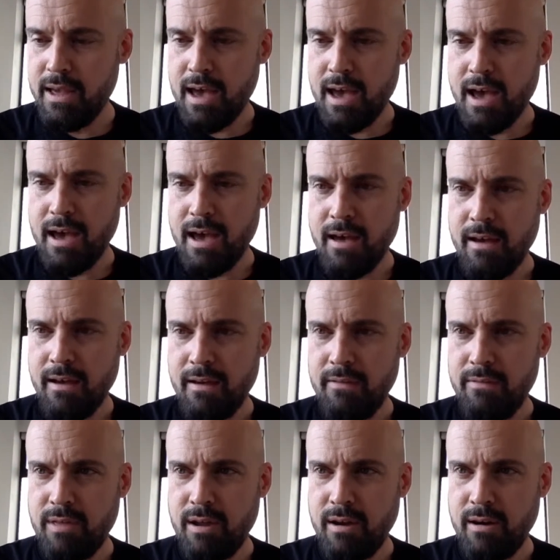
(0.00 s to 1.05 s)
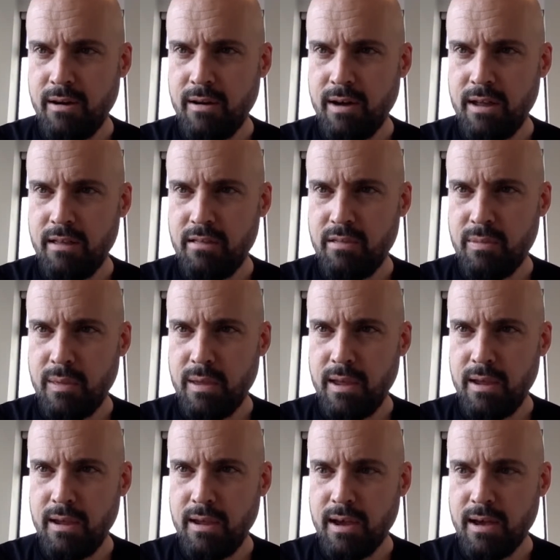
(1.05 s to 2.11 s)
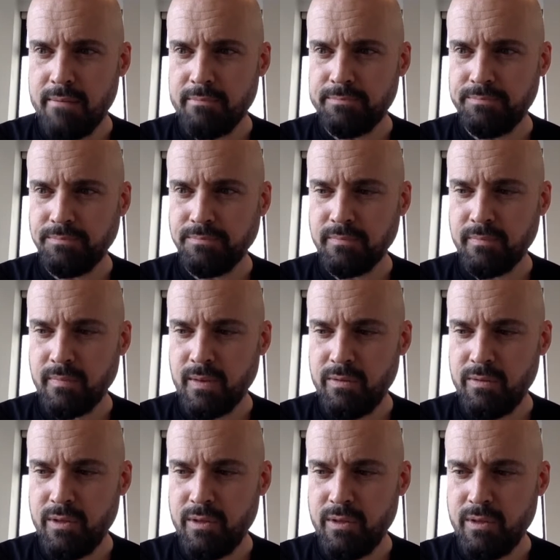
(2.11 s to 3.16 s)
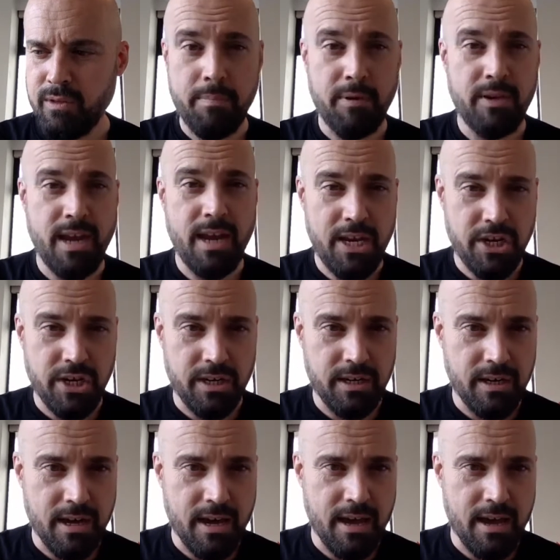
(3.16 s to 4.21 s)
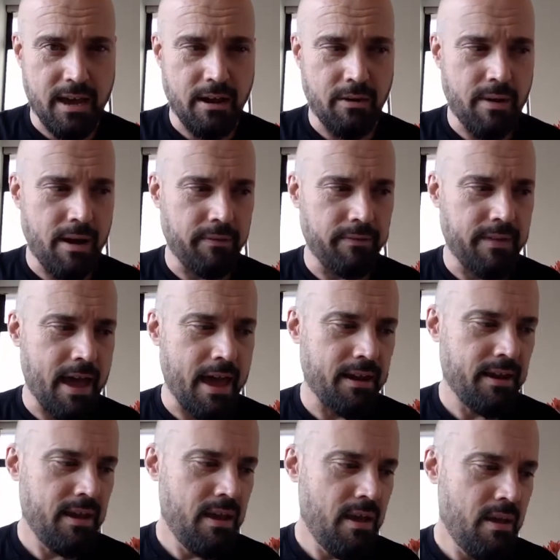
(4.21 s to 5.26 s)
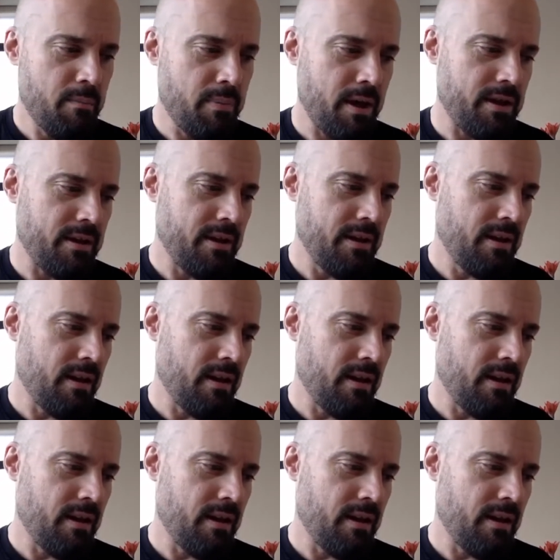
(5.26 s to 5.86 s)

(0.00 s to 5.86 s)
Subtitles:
There is there's a reputation around that, but